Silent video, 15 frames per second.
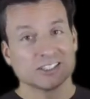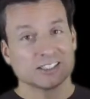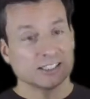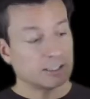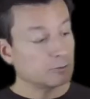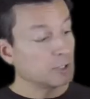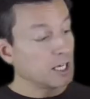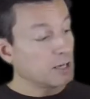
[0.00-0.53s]

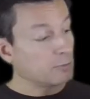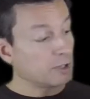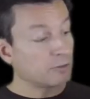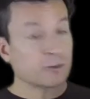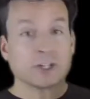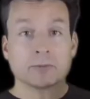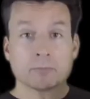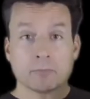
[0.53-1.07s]
Now, my
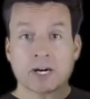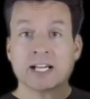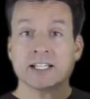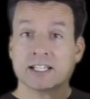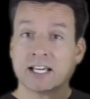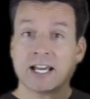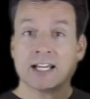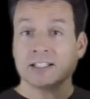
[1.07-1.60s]
friend
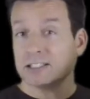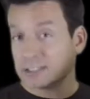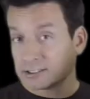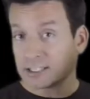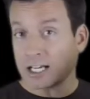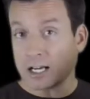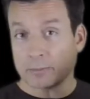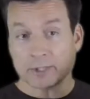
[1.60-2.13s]
Mike had this
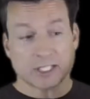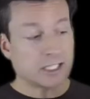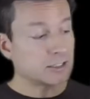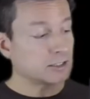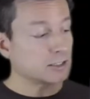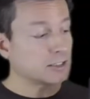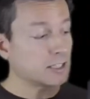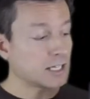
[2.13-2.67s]
comic
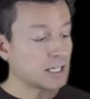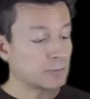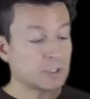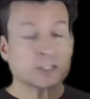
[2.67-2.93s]
at the time.